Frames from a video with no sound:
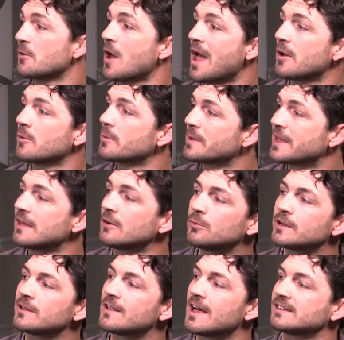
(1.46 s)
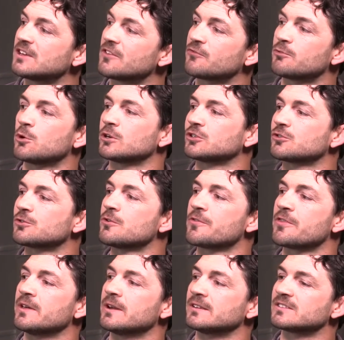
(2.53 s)
And I began to realize it through a
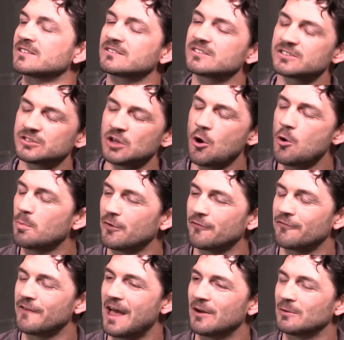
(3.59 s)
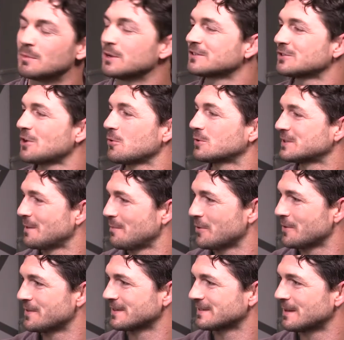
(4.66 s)
truth that is so profound but so
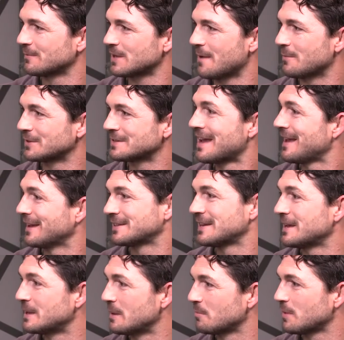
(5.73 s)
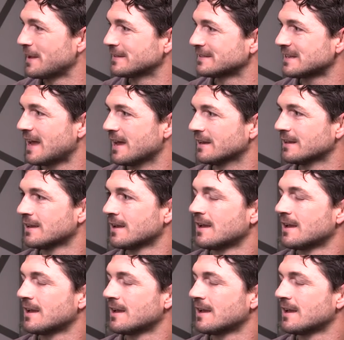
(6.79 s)
simple at the same time. It's hidden in plain sight.